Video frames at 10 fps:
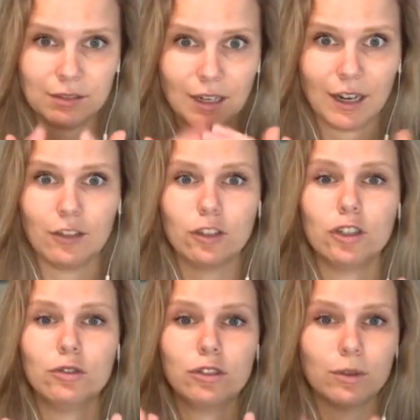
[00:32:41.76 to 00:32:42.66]
And either
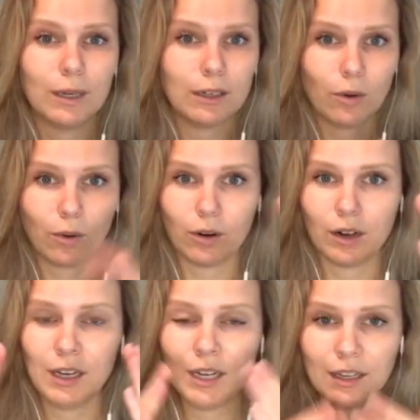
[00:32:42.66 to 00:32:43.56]
you do it
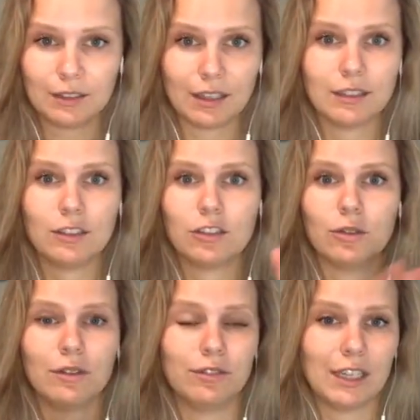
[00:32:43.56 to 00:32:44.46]
or send it
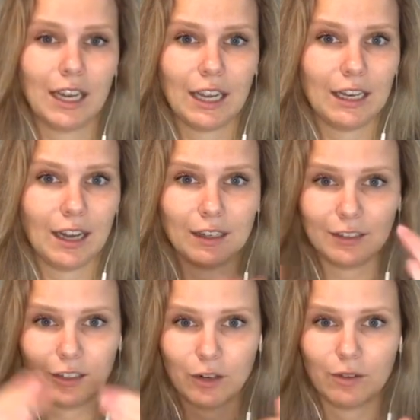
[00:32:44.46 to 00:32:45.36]
to a VA,
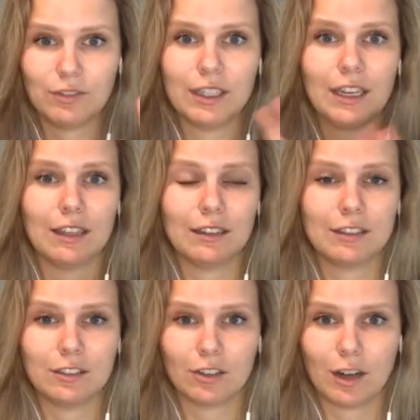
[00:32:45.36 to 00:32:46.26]
and a VA that's
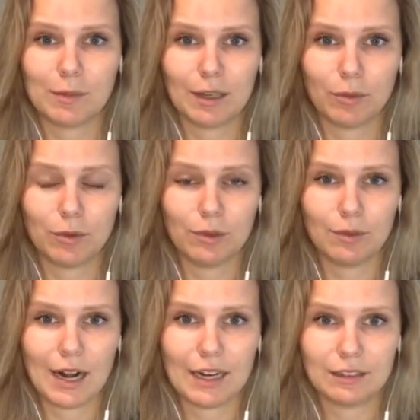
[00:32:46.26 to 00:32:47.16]
still coming up through the
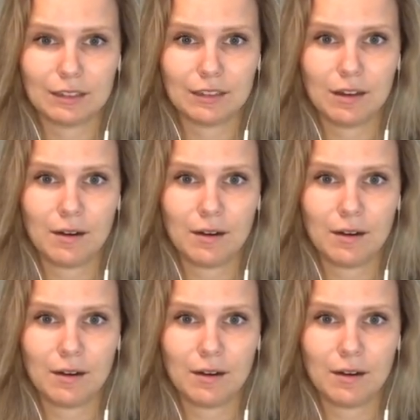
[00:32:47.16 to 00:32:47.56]
ranks.